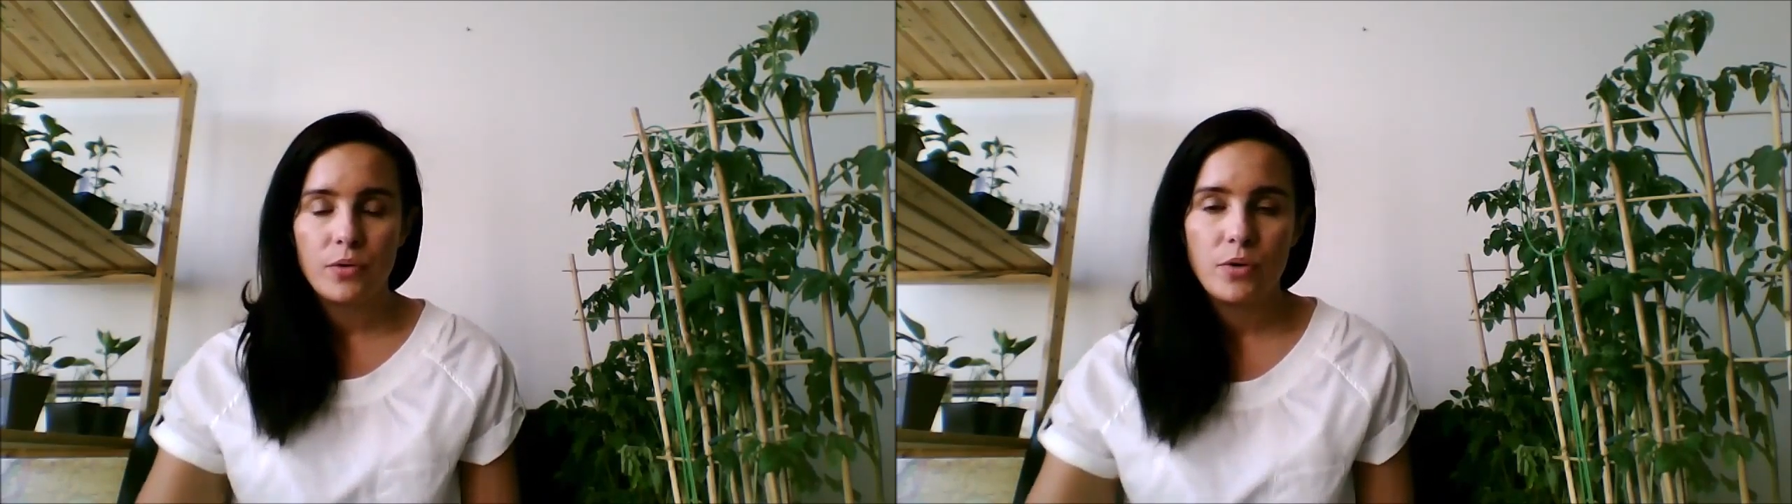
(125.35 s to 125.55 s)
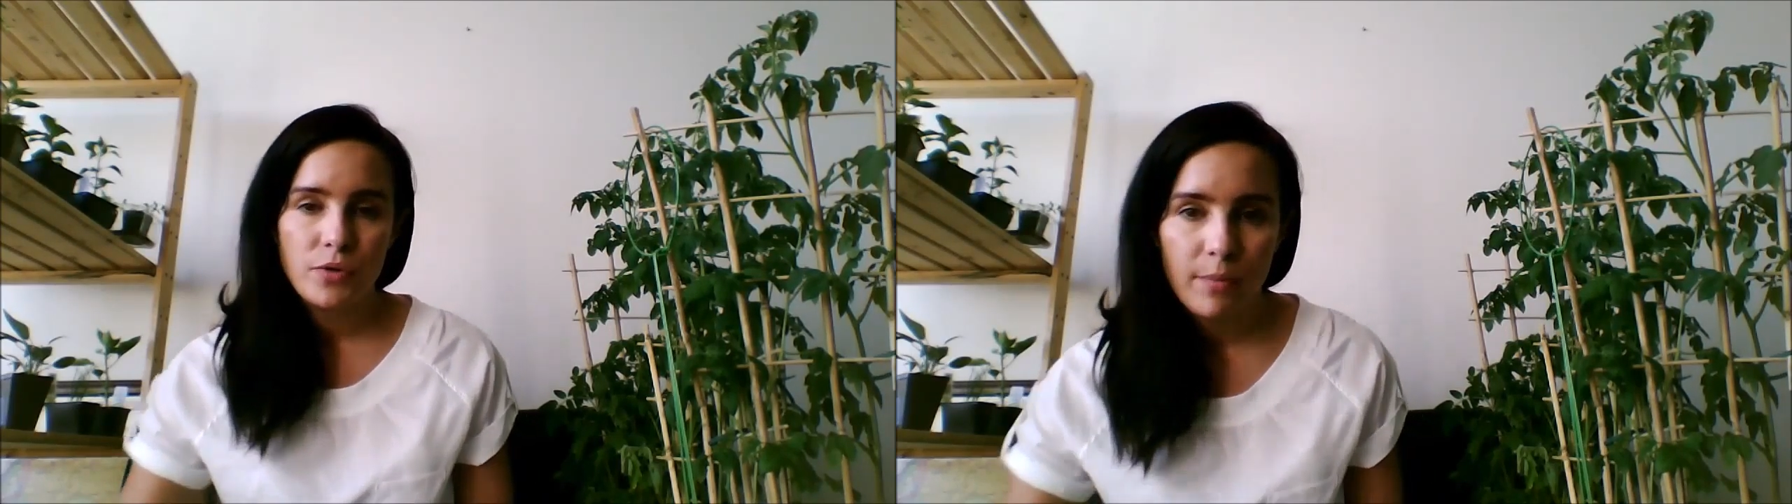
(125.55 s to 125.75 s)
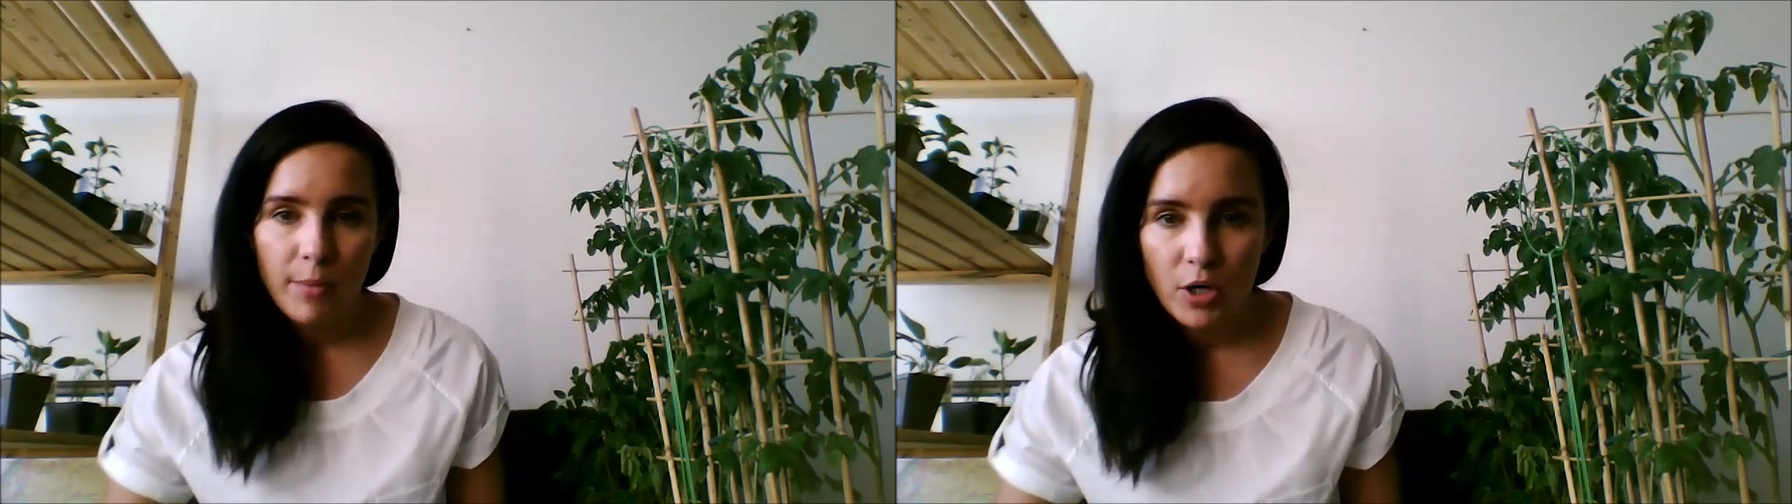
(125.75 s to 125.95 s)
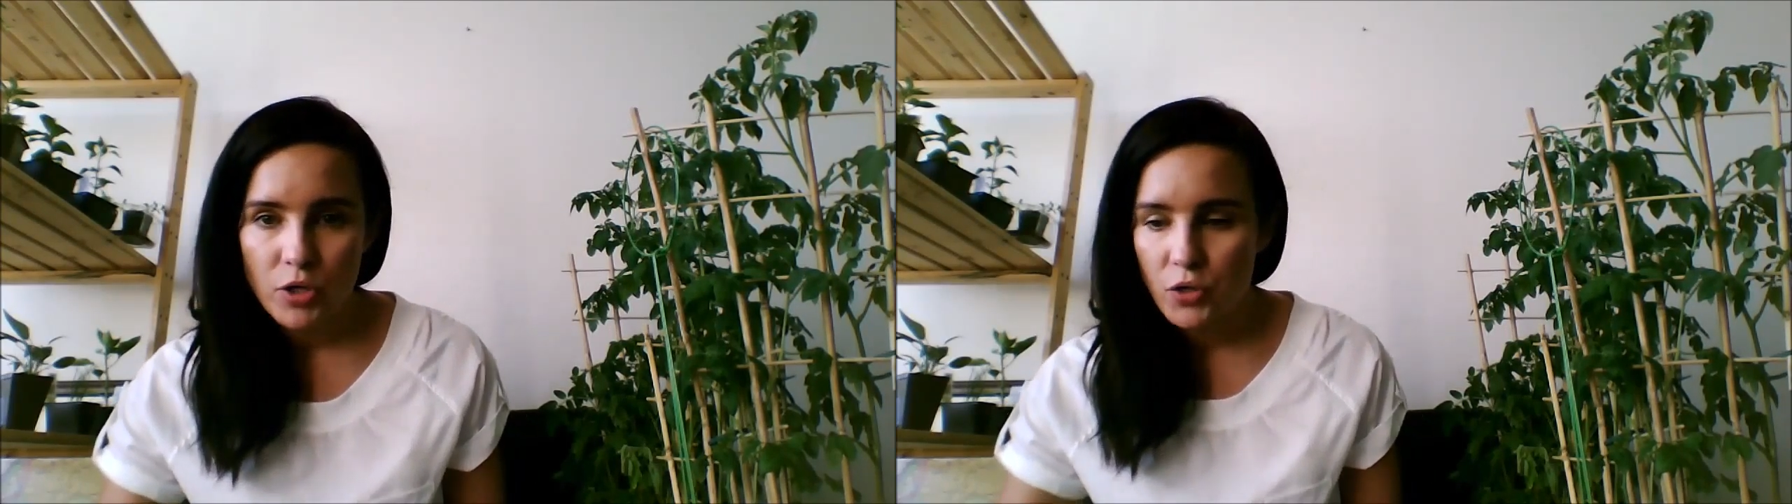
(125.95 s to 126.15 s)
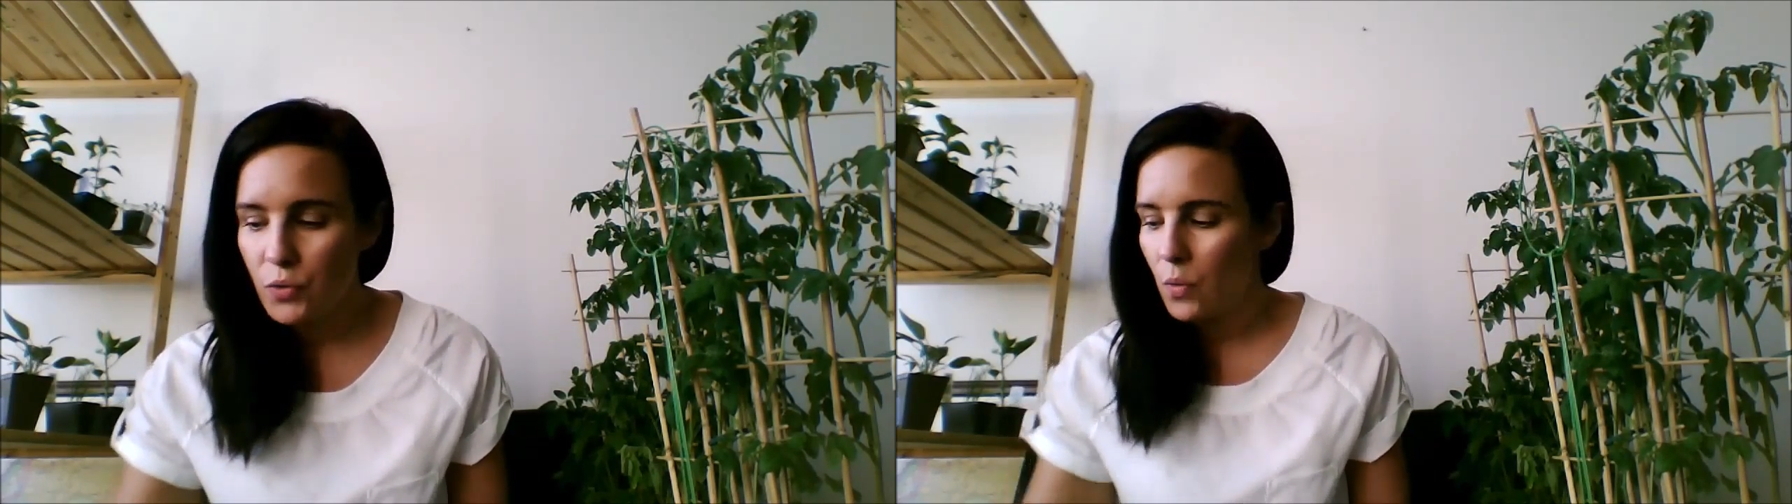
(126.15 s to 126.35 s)
those from our
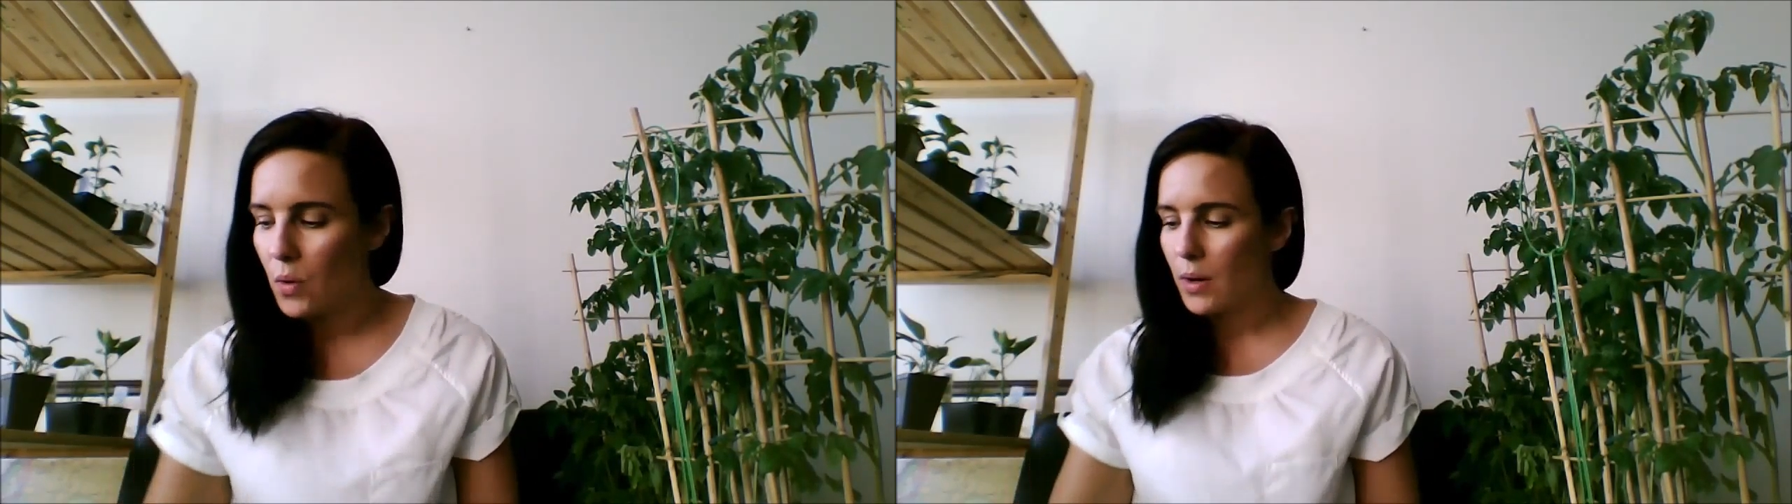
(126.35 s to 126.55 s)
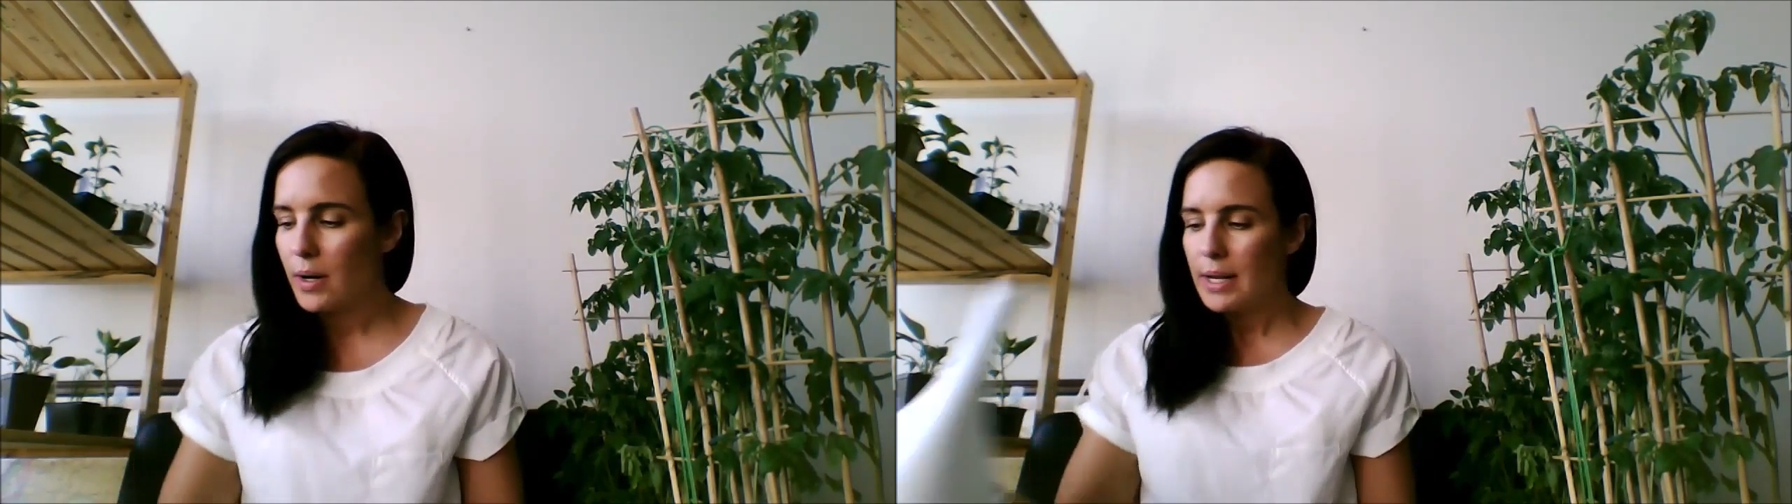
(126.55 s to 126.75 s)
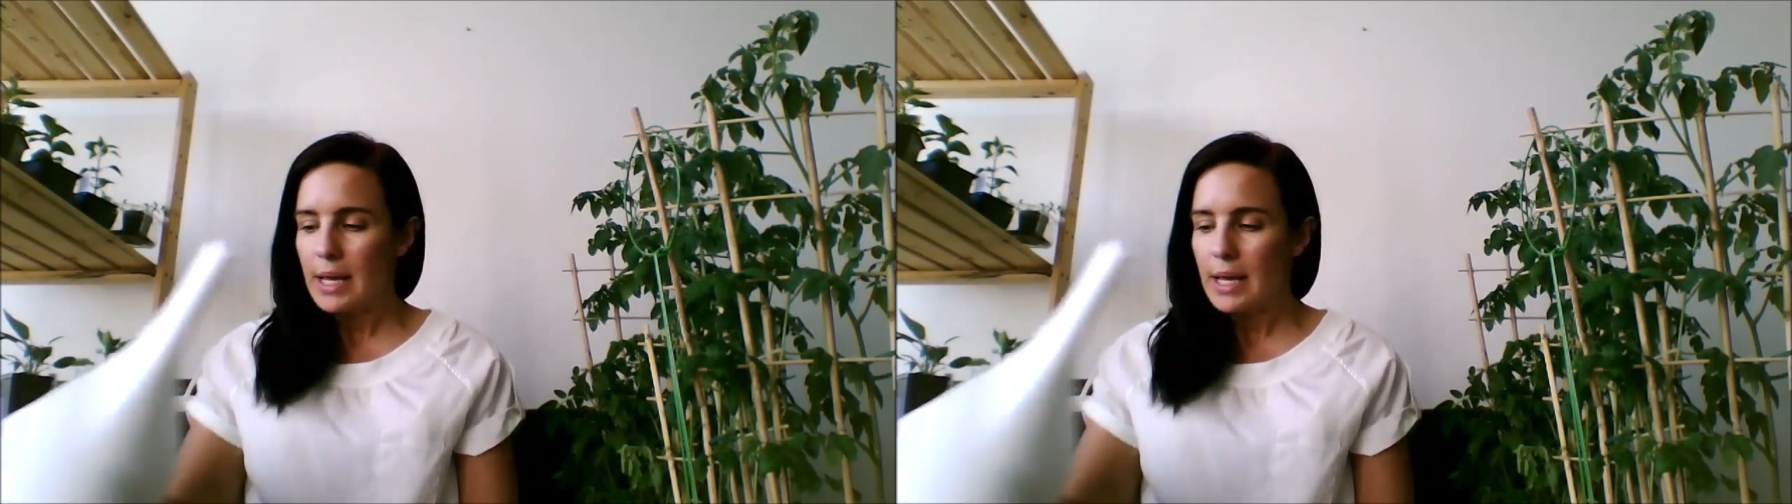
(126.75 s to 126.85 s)
store.